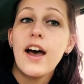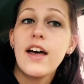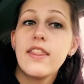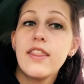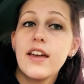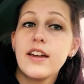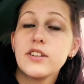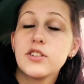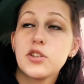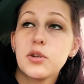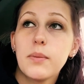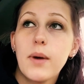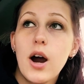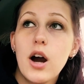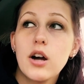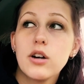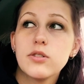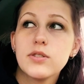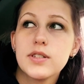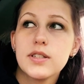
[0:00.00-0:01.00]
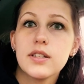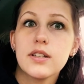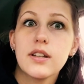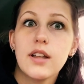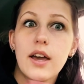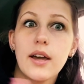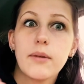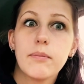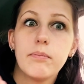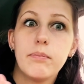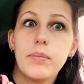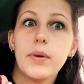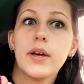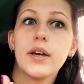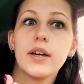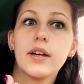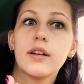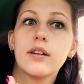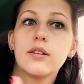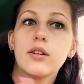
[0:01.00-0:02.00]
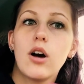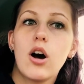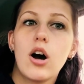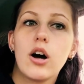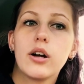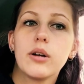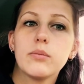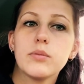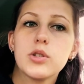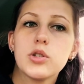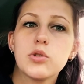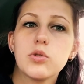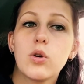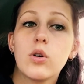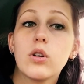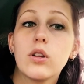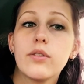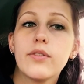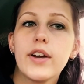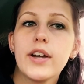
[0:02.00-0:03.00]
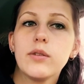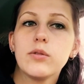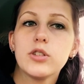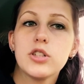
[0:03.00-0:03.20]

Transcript: And then tomorrow's the like big autumn stroll event,